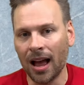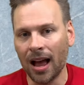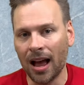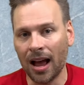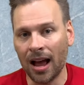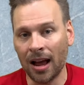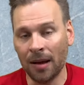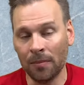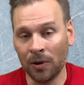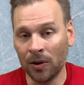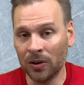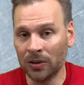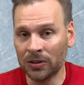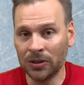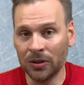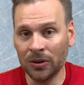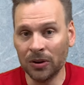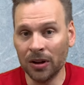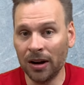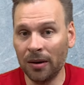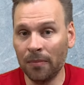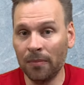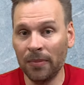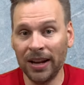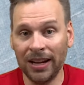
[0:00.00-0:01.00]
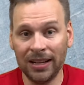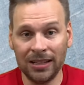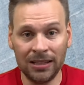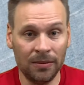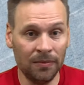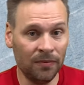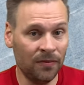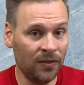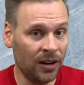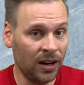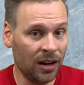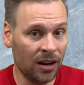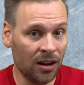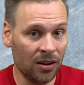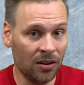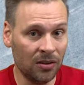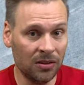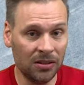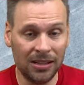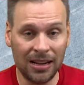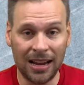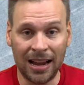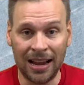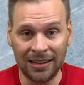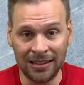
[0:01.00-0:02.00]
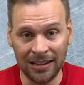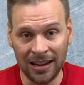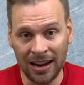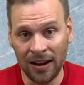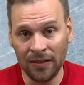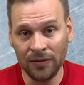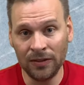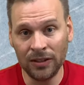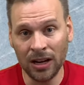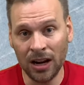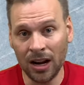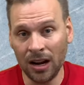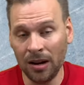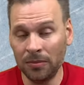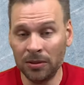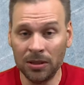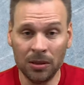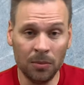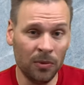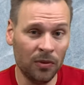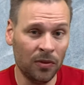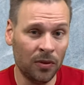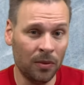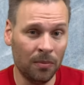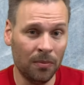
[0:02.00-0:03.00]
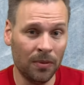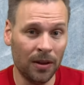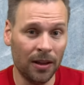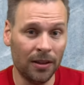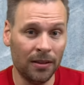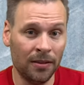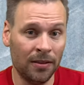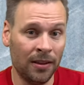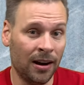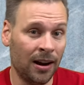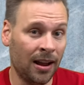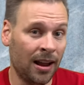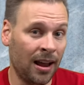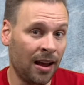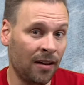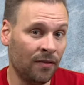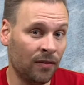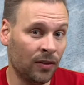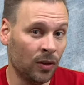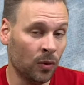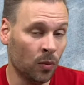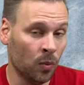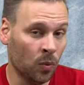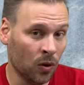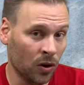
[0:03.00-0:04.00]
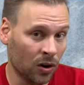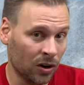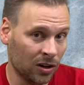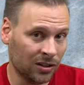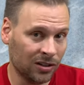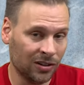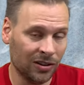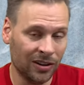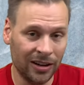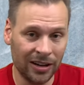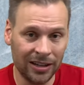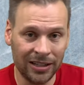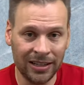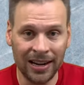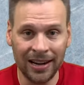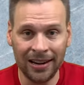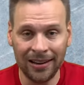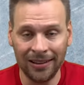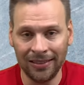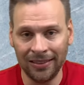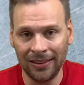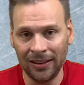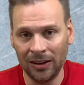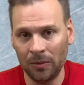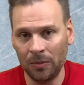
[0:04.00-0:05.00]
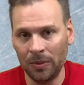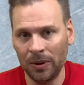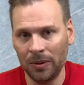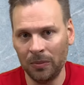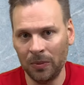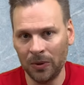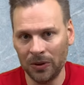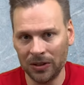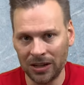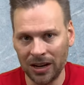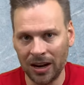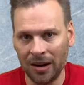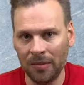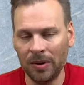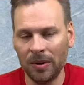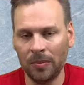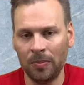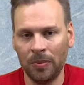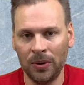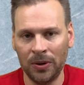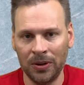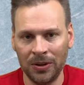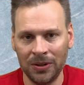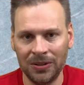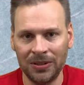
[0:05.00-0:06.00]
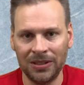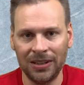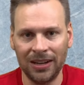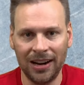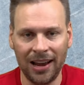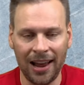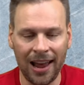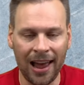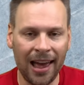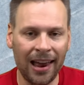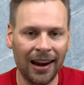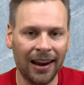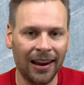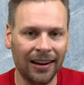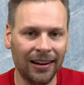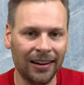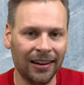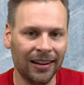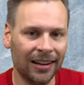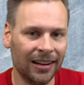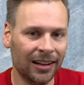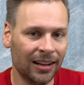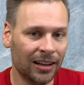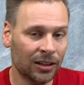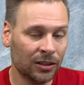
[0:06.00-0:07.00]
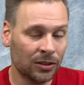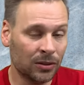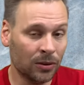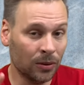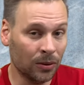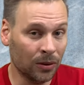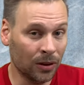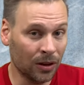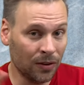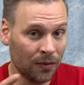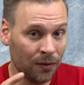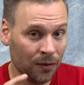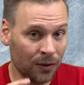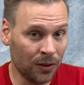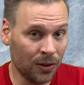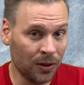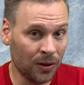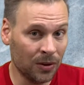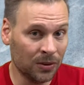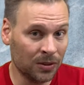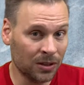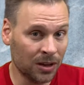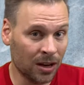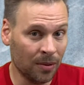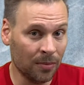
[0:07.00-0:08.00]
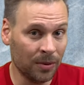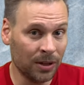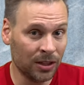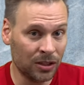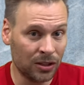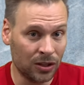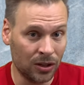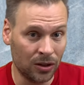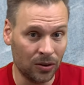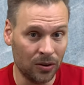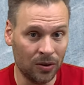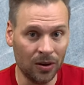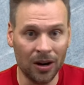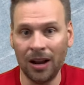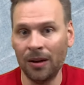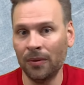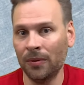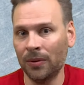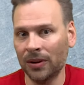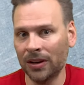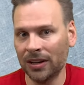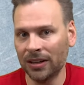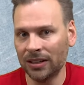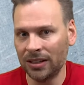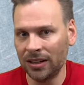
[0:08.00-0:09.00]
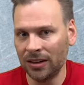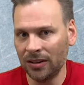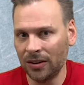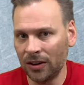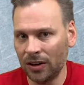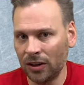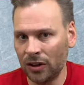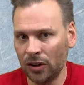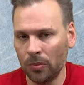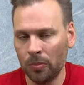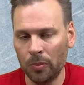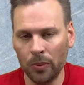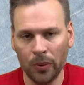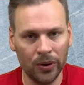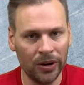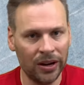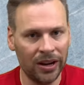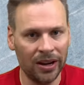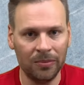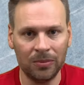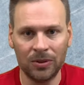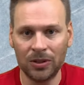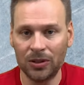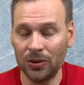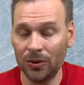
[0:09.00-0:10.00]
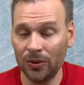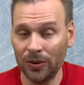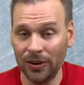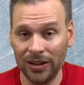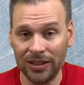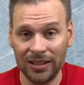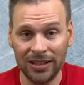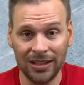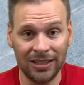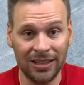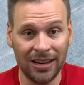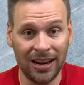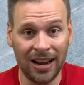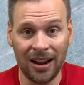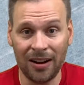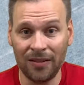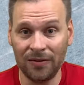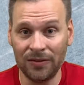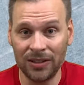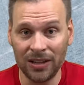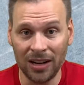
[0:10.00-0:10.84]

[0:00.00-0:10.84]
I'm also gonna make some videos as I have time. Some of them that I have in the works are gonna take a little bit more time to produce and edit. So look for those coming soon. I will continue to do board game stories as I have